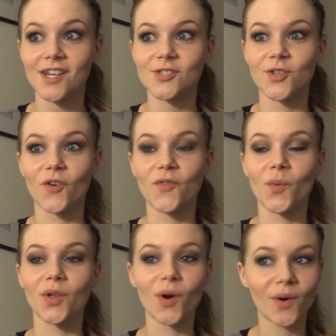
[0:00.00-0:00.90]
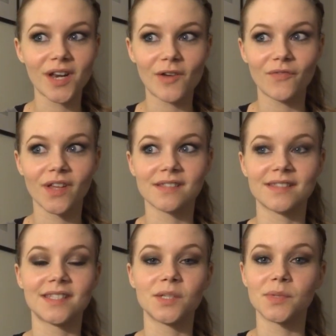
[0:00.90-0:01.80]
So if you want to go on Netflix
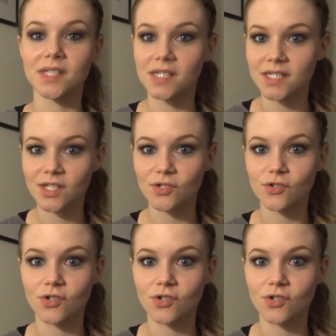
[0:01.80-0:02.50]
and see what's instant